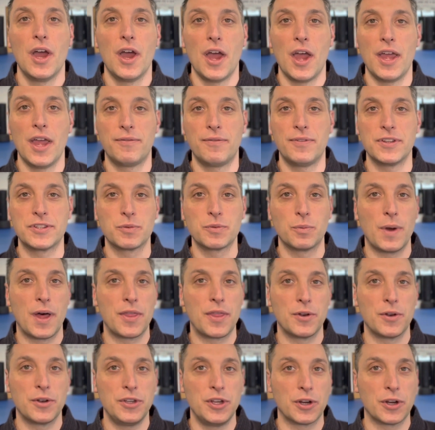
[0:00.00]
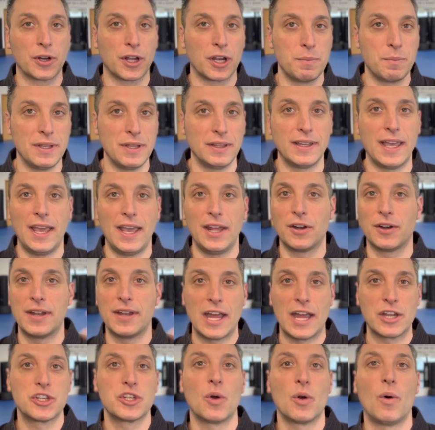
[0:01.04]
if it's whether you're going to be late or
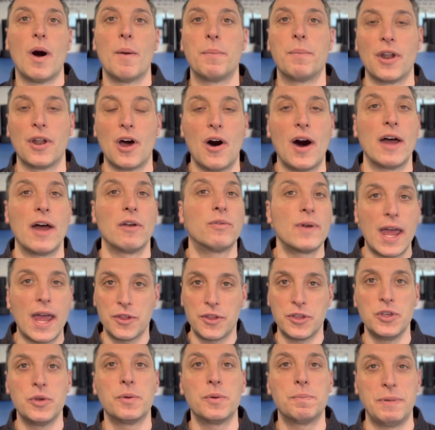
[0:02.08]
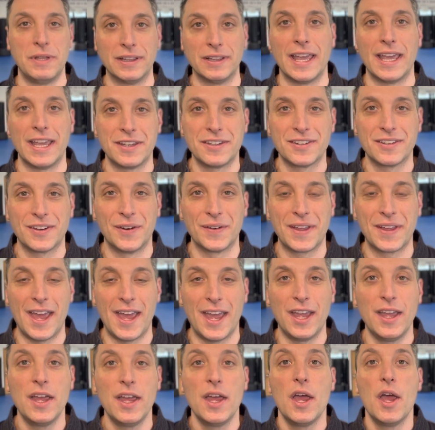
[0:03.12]
not show up at all, I'd rather you be late,
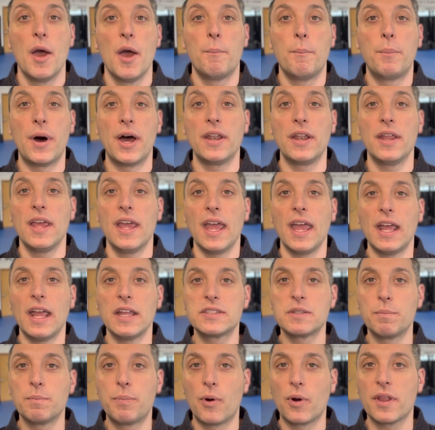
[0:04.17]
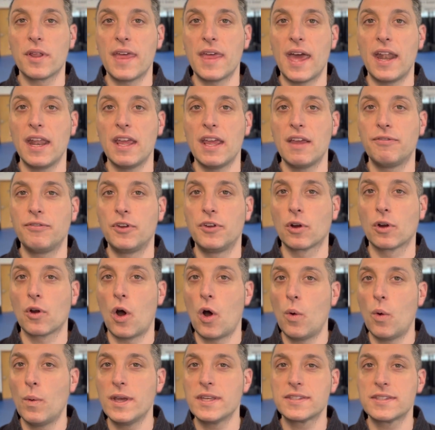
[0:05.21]
okay? But it's important that if you're
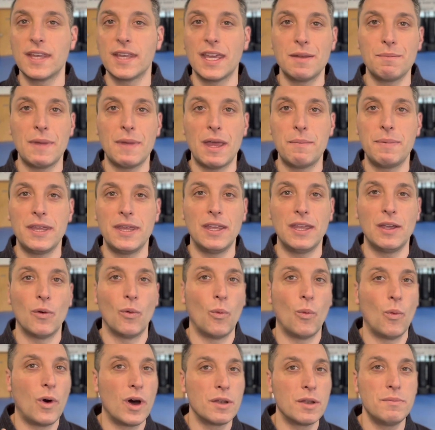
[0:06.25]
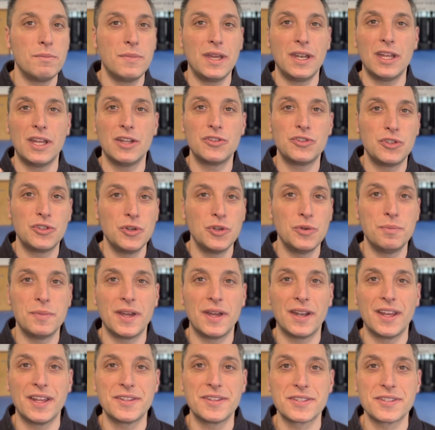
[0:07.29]
always late, maybe 1 minute, 2
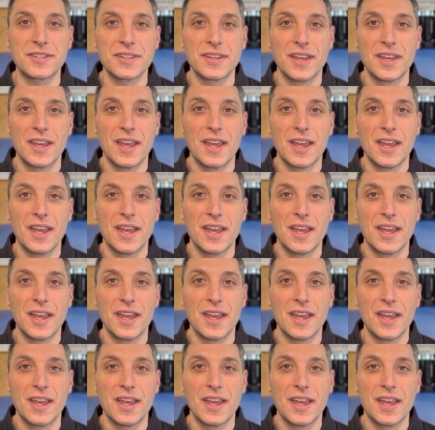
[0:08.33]
minutes,